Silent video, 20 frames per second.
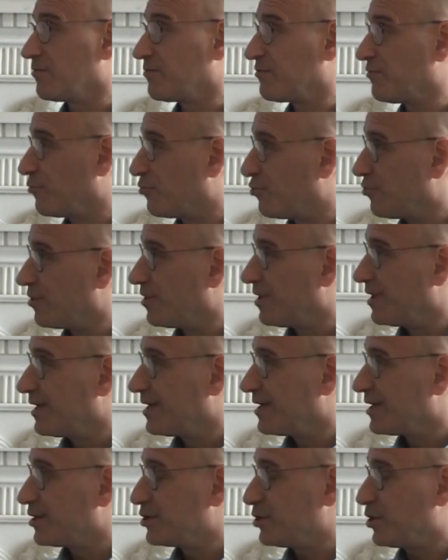for
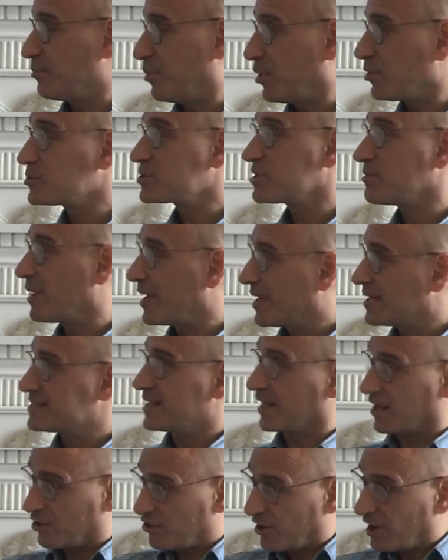
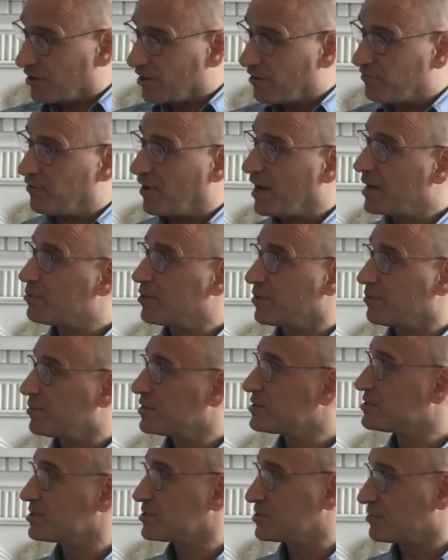policymakers that create a vibrant
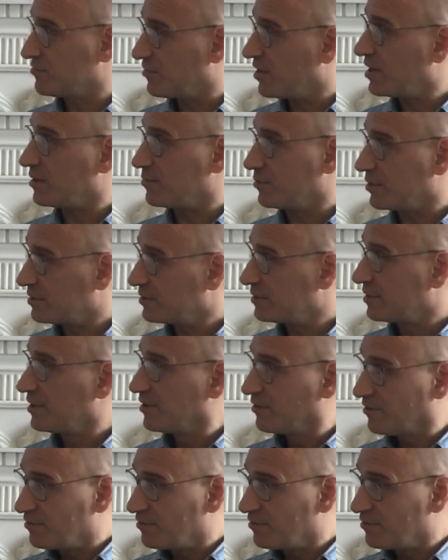business environment